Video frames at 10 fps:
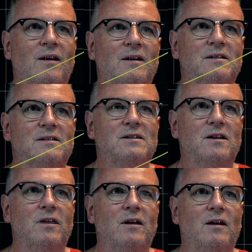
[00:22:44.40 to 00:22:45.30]
to
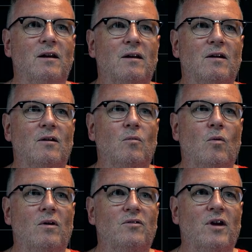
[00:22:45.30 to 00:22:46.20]
see
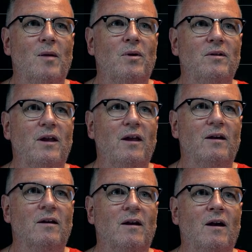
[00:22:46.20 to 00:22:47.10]
what has happened
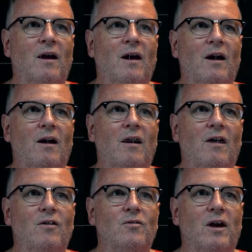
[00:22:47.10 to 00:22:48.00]
here.
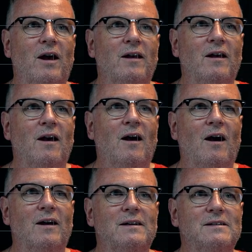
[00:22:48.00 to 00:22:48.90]
Okay,
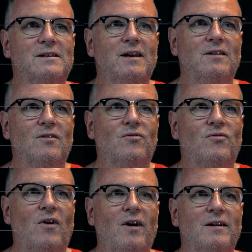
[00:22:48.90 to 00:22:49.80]
I can see that
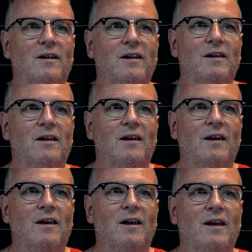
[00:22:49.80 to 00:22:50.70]
finally
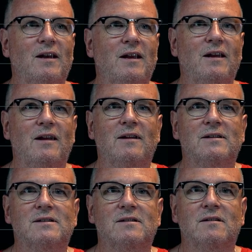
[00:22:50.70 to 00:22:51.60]
it
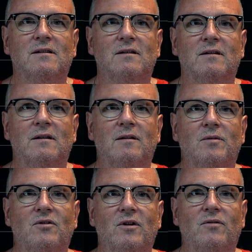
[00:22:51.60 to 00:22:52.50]
is, let me
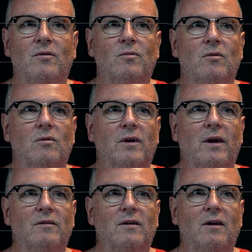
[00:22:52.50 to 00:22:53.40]
see if it will
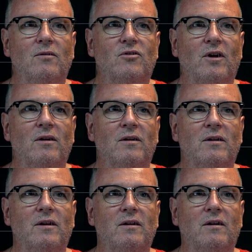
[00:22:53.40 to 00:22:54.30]
get closer.
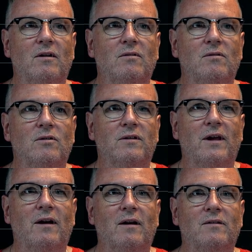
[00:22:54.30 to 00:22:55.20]
There you go, look at
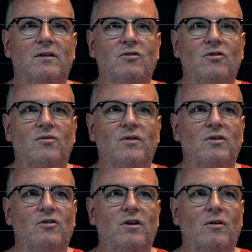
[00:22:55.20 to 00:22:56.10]
that, I can just
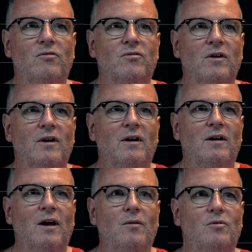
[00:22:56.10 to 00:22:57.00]
finish it off.
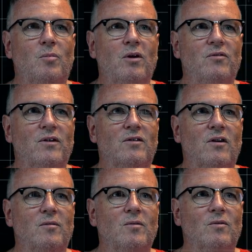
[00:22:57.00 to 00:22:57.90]
That was perfect
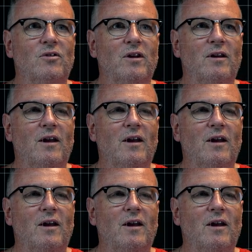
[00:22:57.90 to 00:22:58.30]
timing, wasn't it?